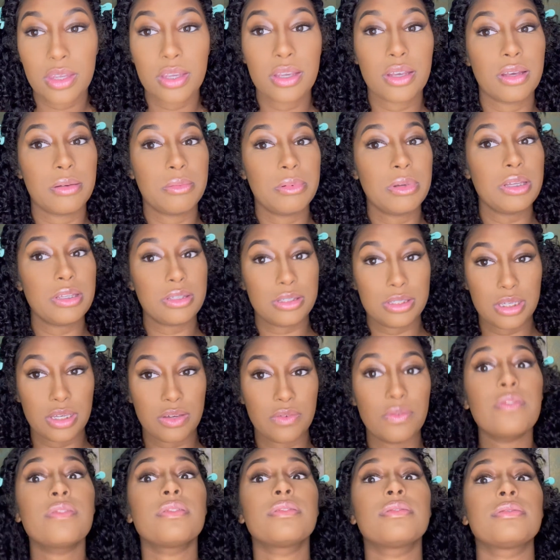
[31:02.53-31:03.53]
Let me see.
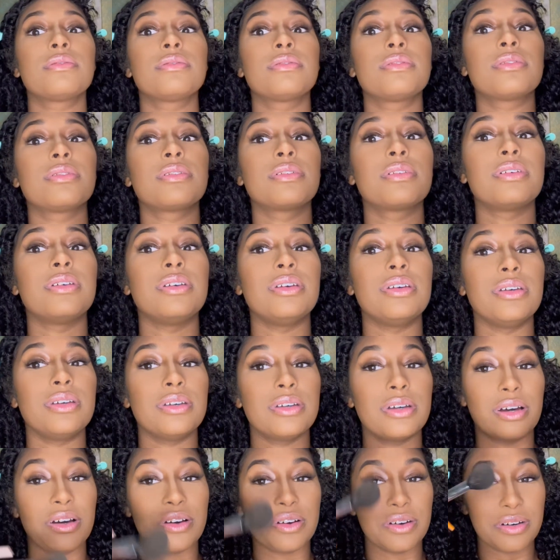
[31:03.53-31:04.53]

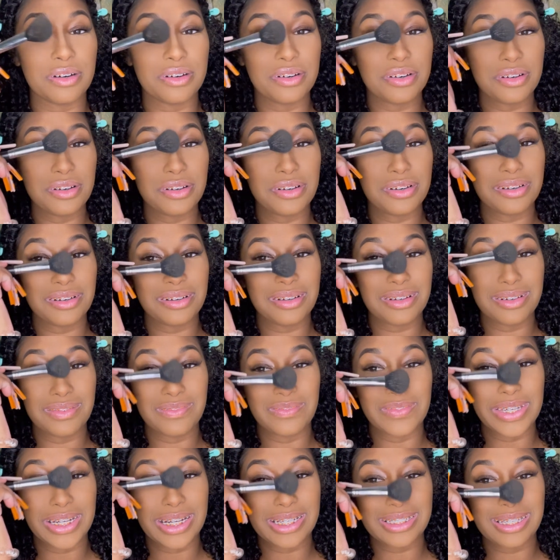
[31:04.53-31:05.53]
Oh,
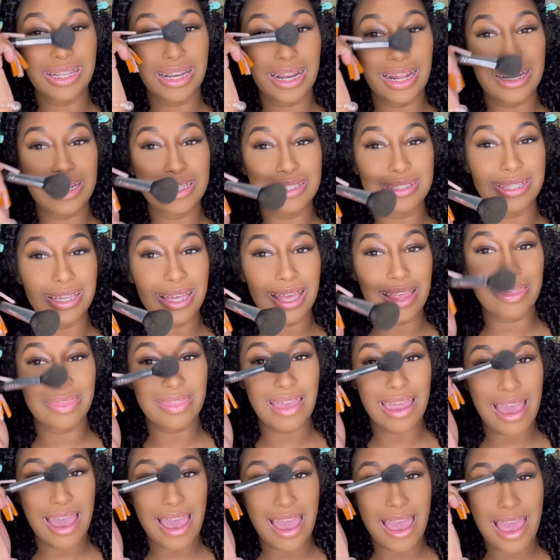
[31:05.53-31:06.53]
mira esa
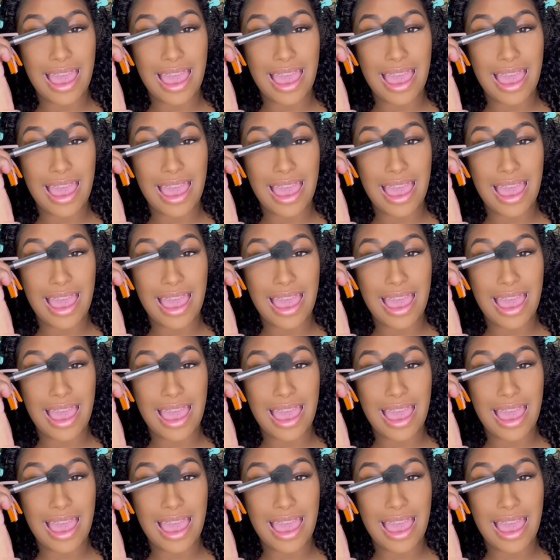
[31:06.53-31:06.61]
naricita.